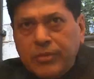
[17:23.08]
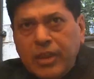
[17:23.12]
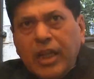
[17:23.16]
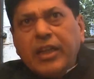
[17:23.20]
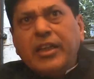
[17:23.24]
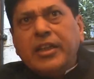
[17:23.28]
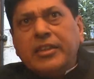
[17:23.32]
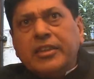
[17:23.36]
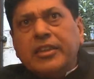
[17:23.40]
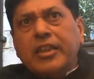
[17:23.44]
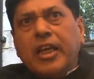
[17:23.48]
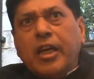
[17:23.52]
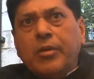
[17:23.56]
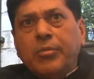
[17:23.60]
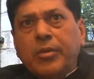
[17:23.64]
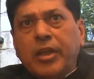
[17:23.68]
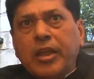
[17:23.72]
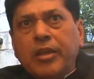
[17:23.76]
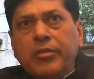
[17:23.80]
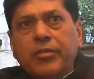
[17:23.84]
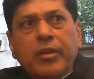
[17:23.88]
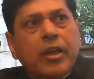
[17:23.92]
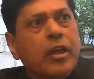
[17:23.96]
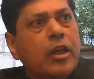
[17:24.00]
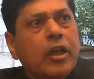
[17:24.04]
Let us
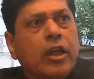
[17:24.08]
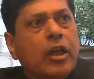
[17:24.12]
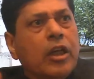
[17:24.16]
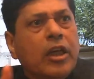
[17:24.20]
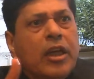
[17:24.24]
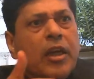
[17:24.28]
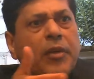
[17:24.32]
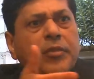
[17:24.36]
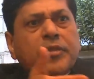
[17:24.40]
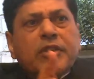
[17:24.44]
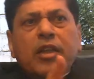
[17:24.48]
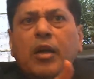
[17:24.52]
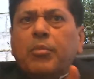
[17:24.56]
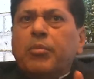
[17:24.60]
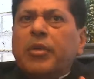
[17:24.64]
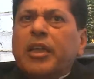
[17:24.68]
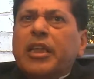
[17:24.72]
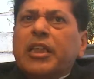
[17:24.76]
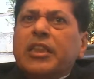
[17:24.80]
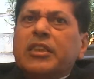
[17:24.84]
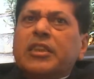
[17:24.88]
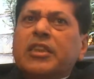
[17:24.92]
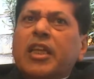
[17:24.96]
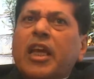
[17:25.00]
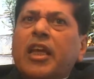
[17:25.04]
agree. If
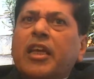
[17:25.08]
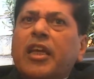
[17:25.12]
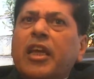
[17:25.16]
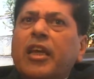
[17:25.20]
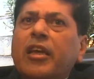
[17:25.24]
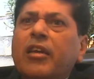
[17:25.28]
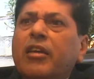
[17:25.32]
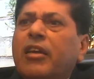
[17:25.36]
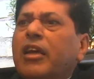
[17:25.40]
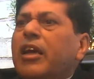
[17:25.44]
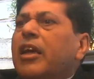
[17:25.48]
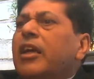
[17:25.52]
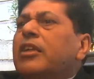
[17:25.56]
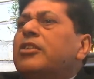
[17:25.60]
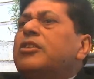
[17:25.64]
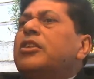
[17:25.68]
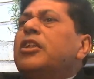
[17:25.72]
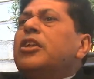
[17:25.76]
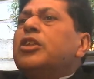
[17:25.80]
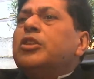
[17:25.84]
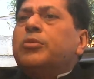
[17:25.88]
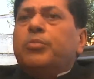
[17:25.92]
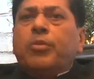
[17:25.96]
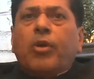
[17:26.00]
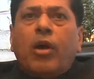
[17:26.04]
somebody is taking, it's
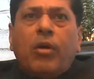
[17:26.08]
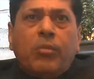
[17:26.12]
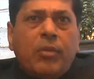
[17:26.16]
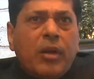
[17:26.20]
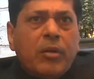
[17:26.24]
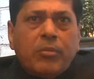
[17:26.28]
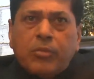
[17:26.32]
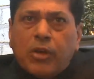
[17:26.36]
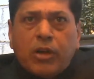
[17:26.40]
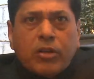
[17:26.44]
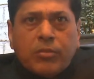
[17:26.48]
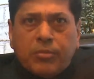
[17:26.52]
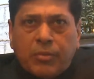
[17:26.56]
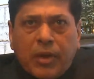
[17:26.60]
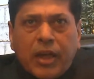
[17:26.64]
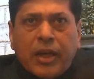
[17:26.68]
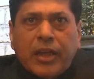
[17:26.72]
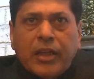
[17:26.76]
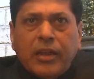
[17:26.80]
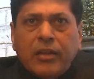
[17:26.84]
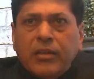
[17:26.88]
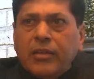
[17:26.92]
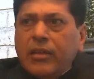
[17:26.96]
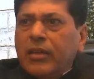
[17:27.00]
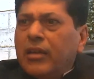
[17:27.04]
his problem, not
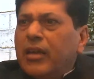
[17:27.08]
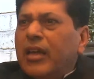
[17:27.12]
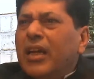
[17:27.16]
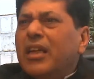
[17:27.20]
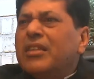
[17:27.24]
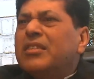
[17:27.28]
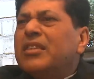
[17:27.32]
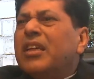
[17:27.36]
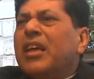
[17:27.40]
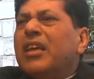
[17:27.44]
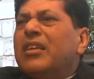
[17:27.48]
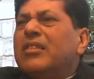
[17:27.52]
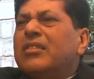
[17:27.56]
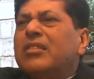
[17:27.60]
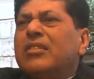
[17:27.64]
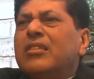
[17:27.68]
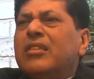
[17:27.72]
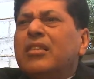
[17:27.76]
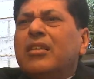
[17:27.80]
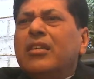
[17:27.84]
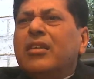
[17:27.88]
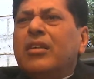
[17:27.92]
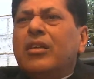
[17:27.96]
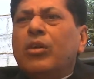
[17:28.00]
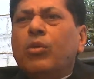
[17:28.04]
mine. It's
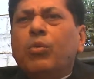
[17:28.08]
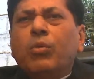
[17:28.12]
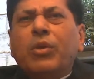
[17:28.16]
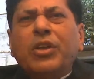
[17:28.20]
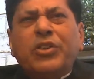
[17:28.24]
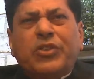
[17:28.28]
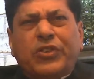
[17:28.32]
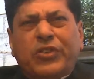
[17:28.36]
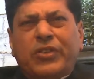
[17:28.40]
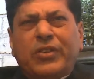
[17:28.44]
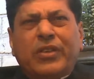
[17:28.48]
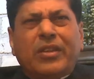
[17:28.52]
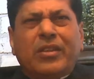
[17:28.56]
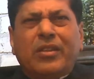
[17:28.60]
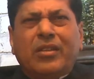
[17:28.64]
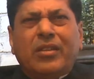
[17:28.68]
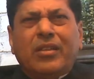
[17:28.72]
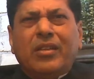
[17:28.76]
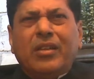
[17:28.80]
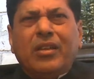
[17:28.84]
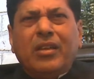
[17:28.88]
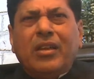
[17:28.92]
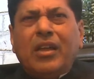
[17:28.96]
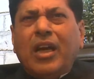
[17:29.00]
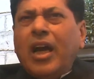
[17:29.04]
his wish.
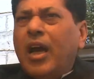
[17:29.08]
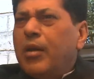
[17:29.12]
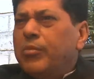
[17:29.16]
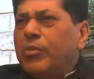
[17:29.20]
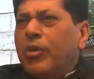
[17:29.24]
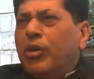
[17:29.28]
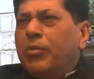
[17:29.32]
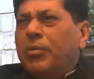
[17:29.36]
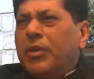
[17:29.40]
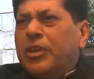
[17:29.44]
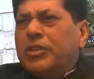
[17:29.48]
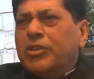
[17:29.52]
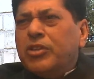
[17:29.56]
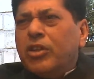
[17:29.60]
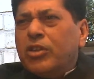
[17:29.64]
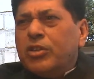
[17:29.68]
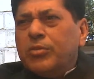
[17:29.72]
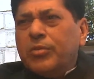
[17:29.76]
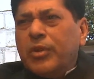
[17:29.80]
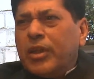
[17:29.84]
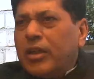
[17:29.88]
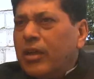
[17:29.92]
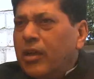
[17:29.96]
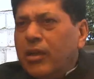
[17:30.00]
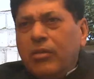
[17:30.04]
I'm not being
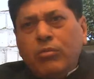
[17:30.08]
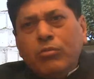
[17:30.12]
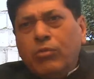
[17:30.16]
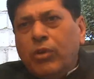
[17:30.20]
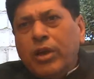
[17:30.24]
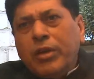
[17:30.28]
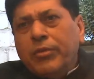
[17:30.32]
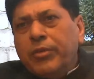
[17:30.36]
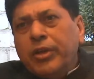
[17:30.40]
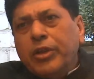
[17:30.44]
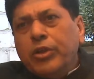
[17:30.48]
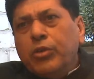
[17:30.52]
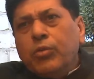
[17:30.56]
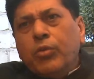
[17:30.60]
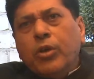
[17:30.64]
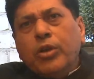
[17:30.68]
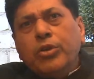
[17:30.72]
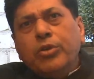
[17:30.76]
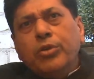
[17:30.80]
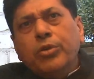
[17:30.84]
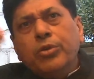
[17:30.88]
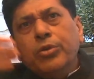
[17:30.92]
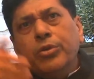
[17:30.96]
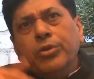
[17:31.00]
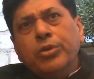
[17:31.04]
judgmental. Whatever you
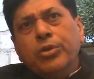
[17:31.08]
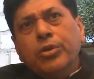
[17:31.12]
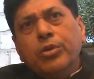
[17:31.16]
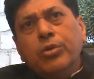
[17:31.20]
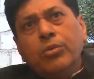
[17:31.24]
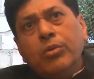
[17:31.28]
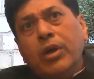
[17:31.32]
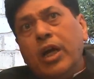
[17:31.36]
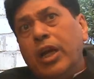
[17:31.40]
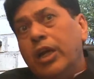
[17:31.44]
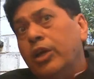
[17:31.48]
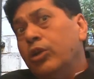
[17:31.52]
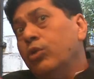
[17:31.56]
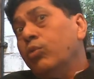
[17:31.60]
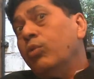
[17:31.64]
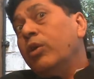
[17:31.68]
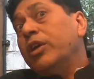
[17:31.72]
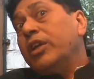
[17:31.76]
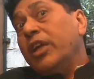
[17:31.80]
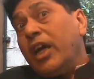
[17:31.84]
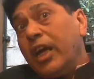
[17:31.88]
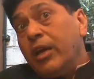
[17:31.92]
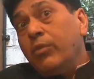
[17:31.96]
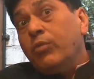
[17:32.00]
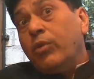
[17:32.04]
want to do, you do. I'll do
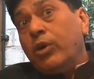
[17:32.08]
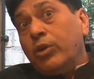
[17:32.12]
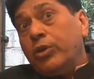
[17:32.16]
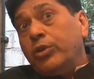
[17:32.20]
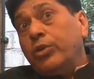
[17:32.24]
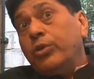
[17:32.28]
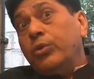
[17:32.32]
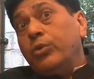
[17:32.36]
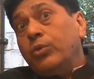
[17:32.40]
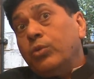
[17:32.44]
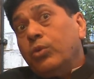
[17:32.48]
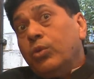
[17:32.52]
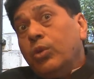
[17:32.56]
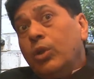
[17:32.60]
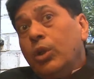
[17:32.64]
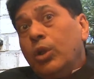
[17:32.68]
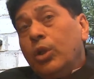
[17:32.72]
what I want to do.